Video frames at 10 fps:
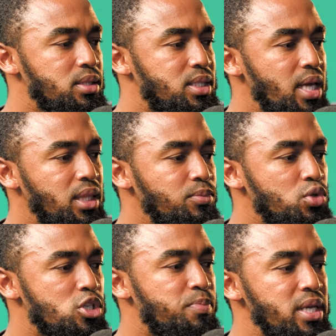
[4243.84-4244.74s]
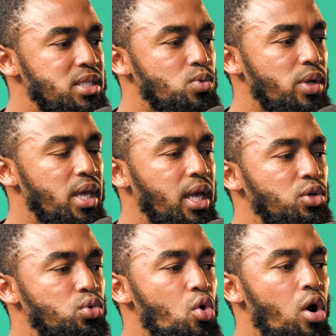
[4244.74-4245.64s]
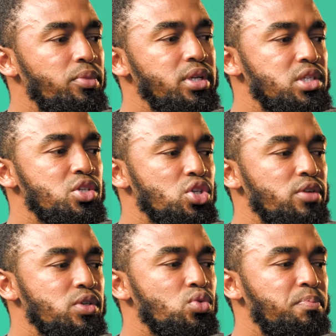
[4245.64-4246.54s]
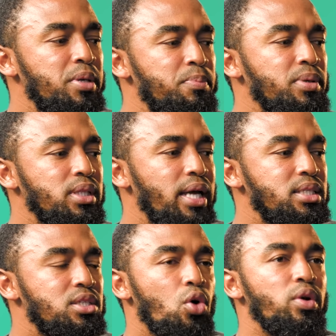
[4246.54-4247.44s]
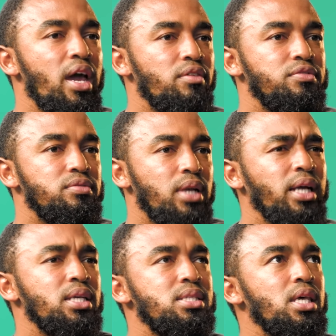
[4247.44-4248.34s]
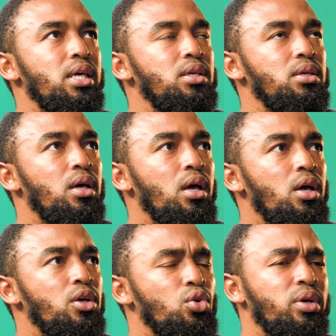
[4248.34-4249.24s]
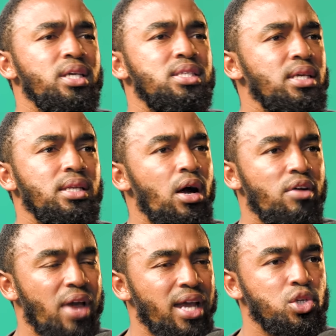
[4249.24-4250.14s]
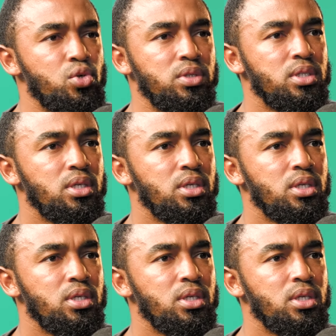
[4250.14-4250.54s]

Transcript: Take them to spaces where they can do community service with people that don't have. Like, let's say your kids now have attitude.